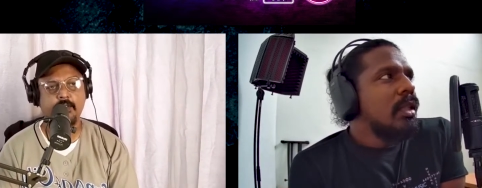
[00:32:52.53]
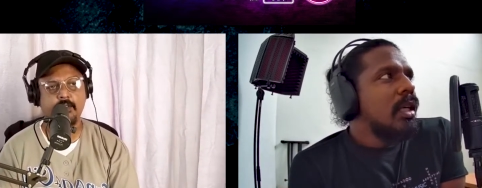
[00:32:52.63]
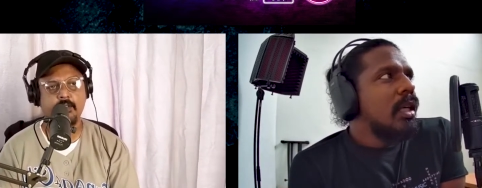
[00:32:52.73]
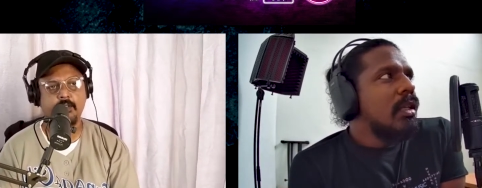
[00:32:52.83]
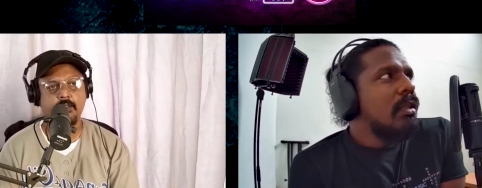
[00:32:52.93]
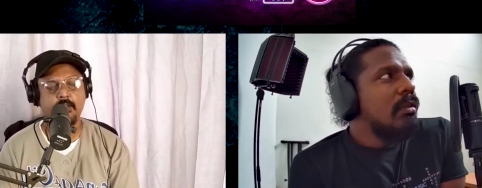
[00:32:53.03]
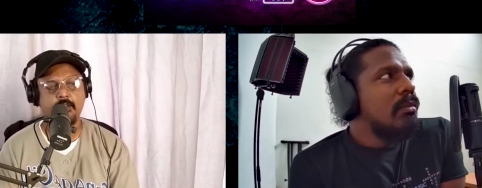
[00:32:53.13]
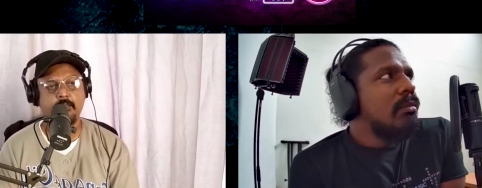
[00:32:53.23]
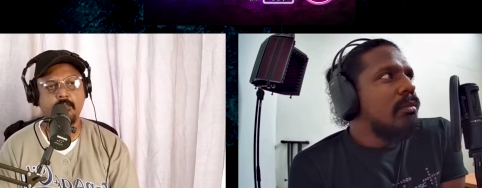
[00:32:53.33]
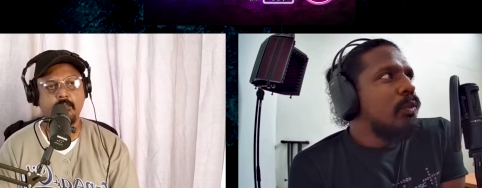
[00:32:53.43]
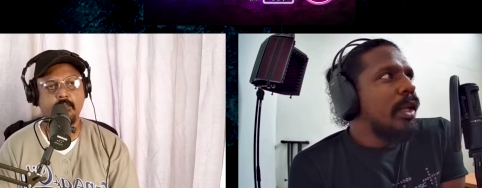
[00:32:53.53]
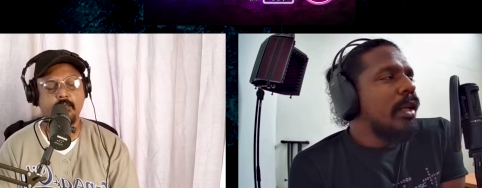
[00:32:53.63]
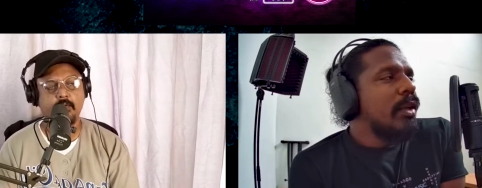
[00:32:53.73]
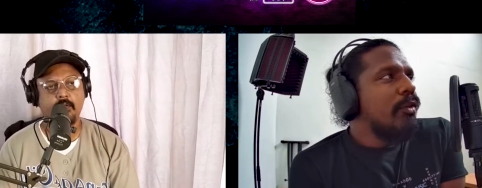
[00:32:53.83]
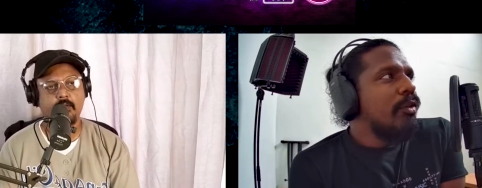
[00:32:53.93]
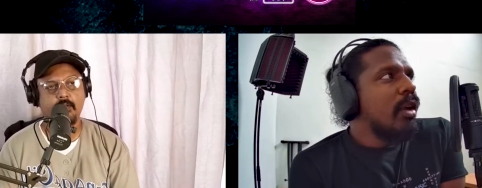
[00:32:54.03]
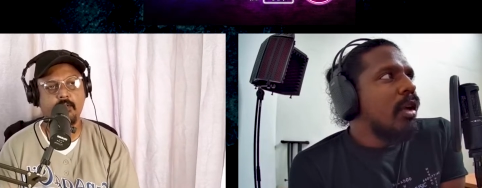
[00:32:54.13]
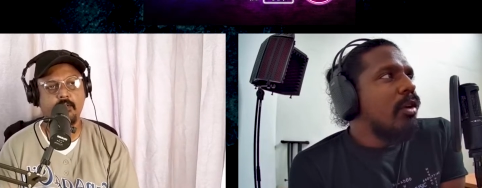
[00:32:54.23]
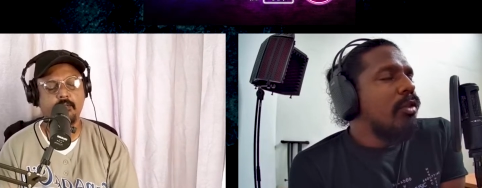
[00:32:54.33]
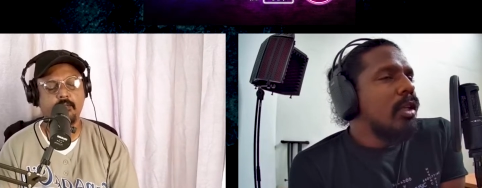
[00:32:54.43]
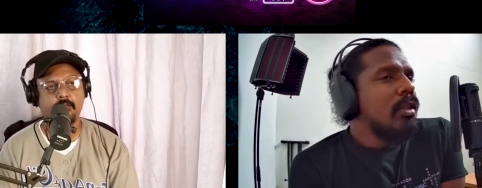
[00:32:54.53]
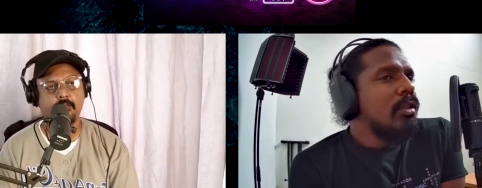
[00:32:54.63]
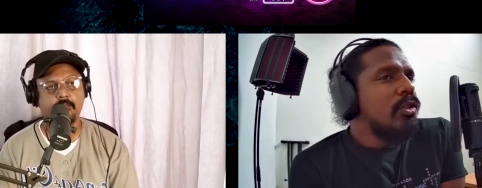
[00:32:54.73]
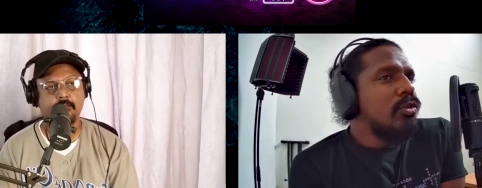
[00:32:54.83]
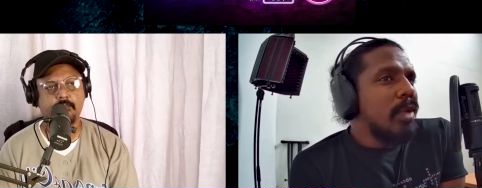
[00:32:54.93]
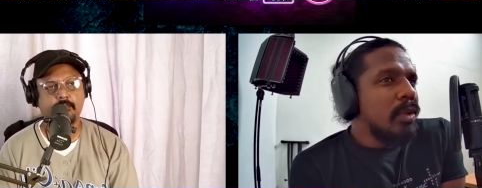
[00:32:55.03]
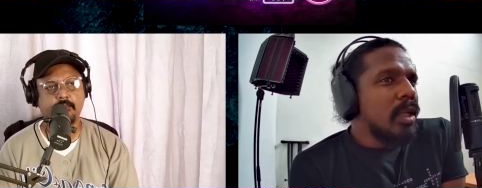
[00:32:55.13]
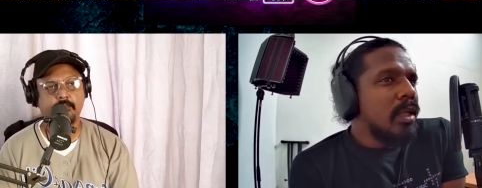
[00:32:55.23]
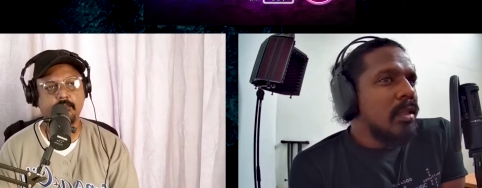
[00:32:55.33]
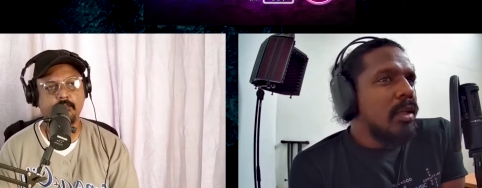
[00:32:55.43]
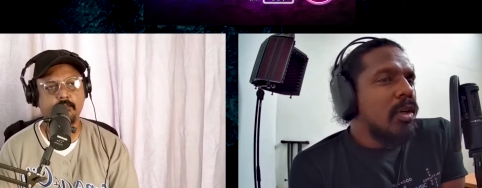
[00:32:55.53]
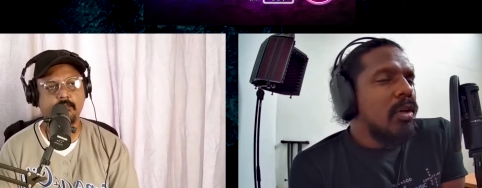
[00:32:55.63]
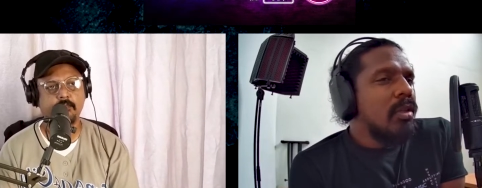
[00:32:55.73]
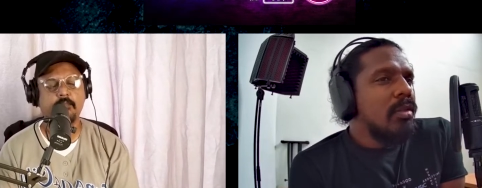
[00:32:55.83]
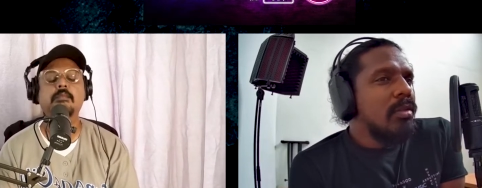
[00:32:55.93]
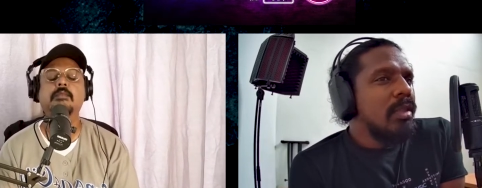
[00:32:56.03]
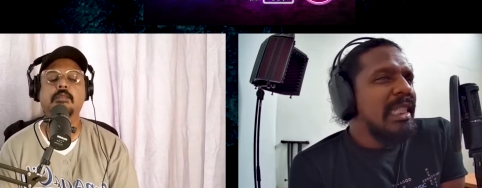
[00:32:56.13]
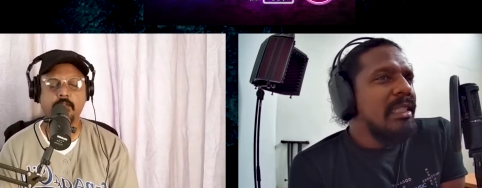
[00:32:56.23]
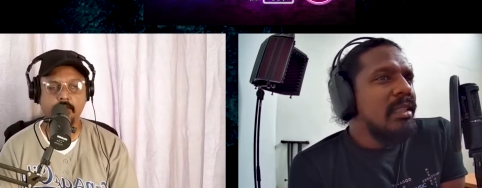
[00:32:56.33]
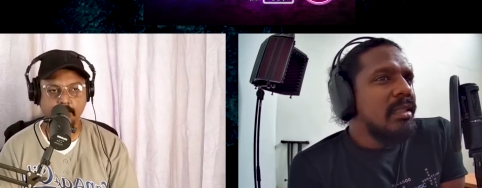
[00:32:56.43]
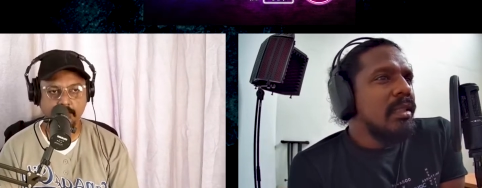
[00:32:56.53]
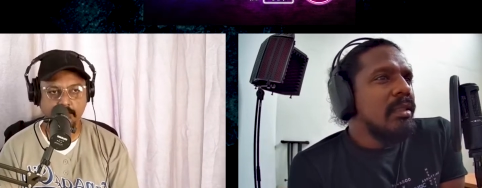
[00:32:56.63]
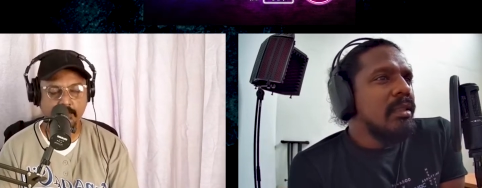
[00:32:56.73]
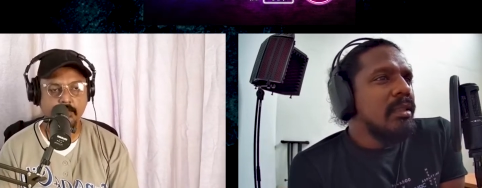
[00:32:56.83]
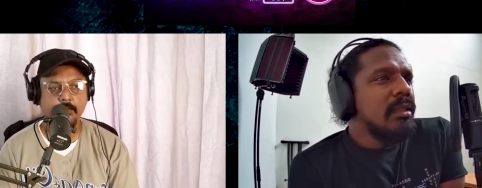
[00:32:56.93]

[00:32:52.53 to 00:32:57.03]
Speaker 1: Um, we have Kiran Jumawan on lead guitar.